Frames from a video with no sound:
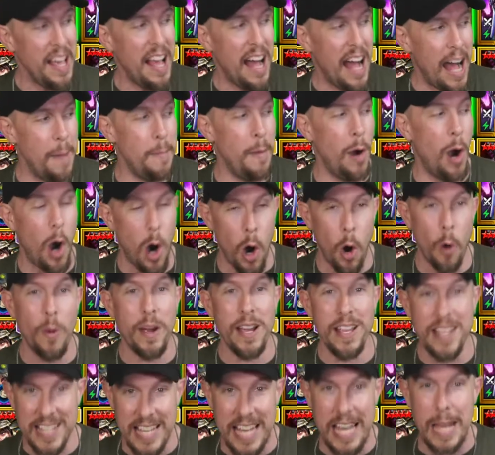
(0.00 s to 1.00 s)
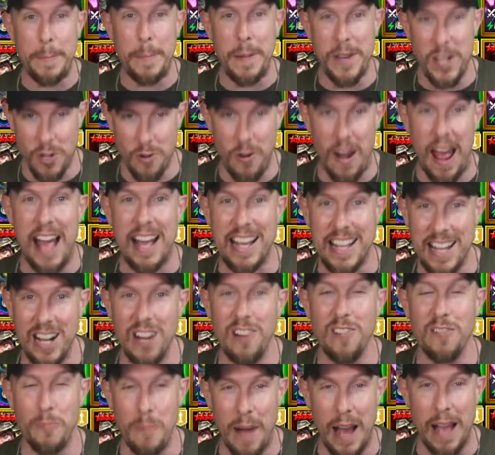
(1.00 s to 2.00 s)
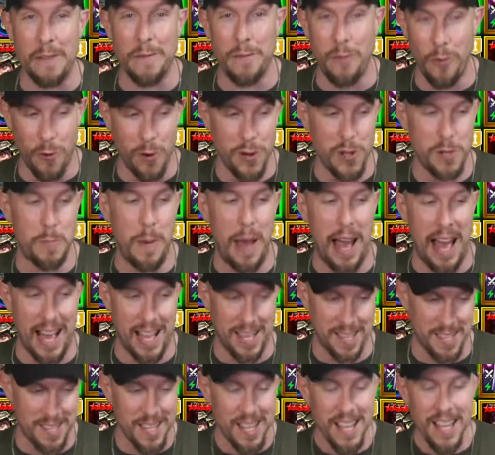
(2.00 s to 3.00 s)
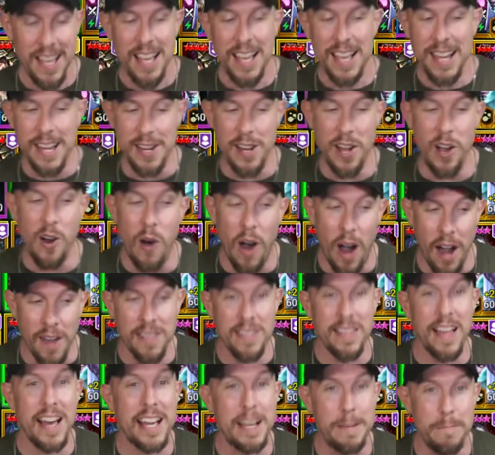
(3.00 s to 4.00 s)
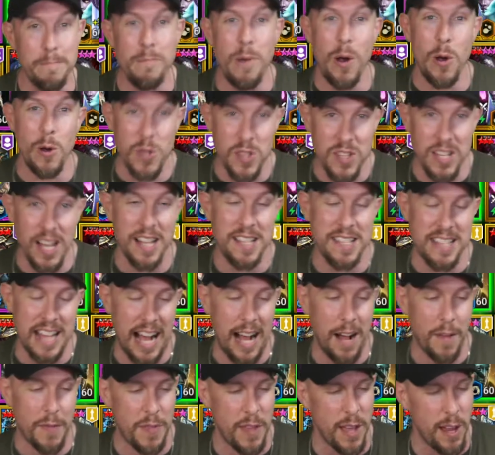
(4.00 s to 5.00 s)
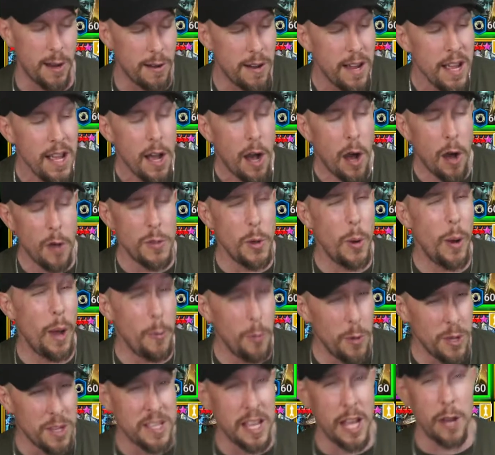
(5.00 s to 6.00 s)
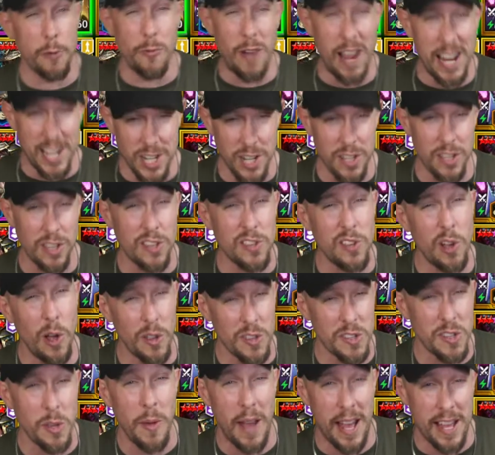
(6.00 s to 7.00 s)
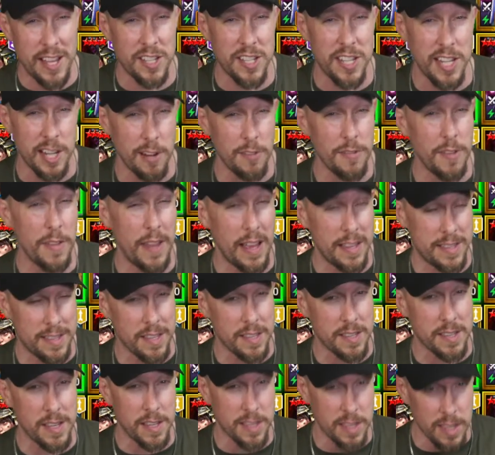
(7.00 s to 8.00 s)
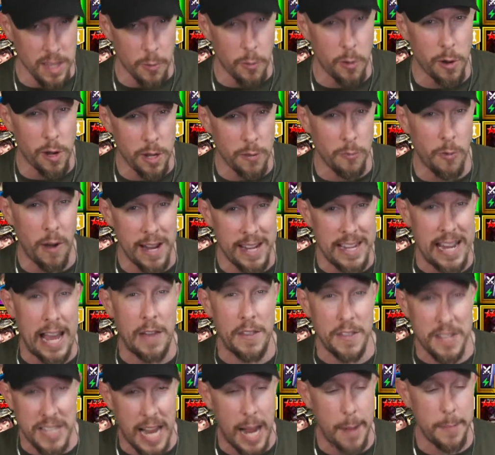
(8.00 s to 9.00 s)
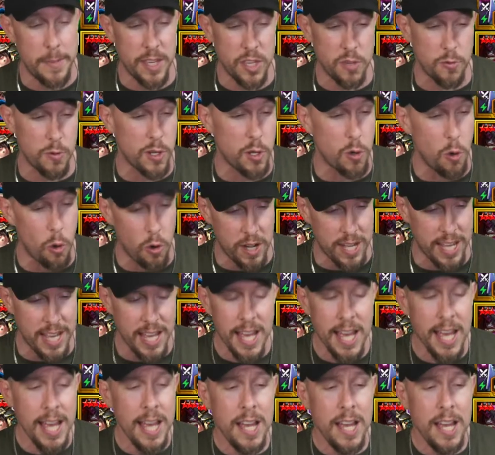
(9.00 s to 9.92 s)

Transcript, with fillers: I'm always keeping track of my Forge Pass, you know, unlike most sets out there. Although I will say Righteous is also S tier, but that's the season that we're in right now at the time of this recording.